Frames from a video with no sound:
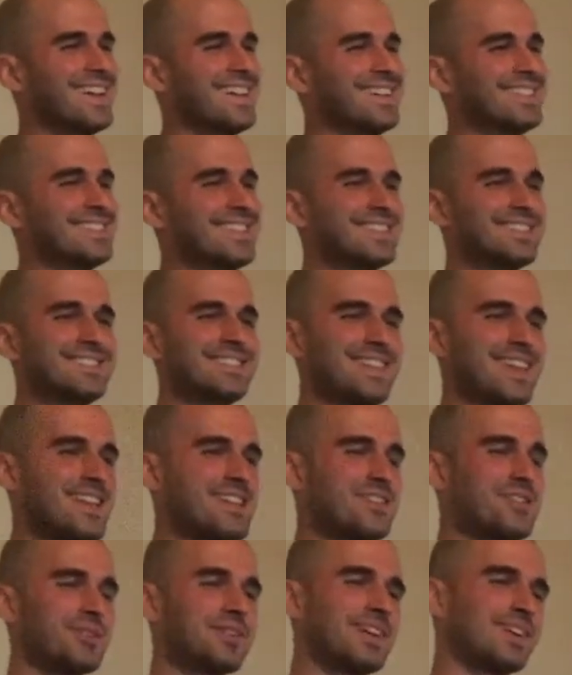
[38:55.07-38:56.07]
and then
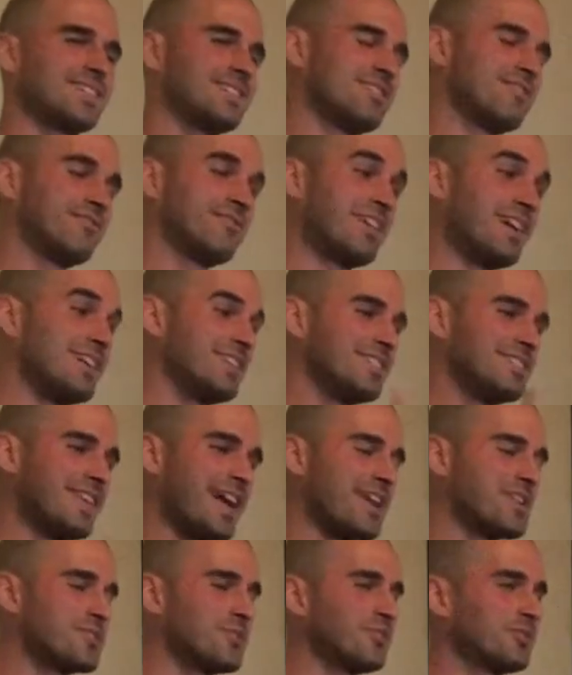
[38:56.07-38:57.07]
Tenkyo, like in a very
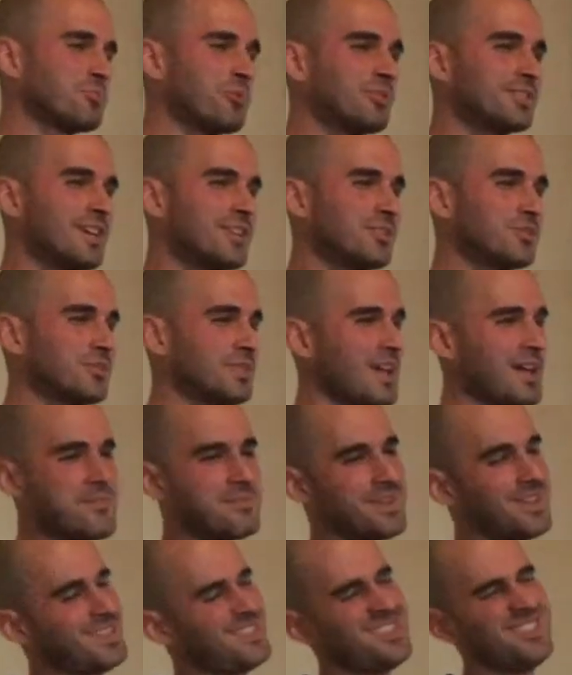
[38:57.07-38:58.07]
natural, spontaneous, yeah,
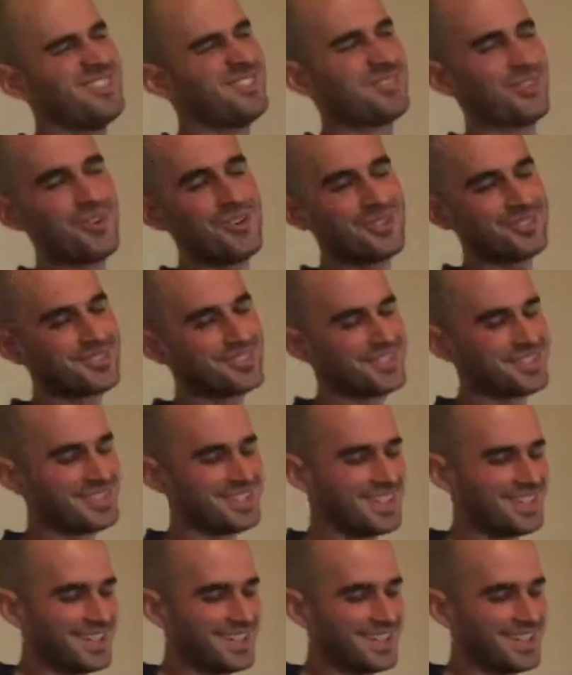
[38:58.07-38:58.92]
man, just stones.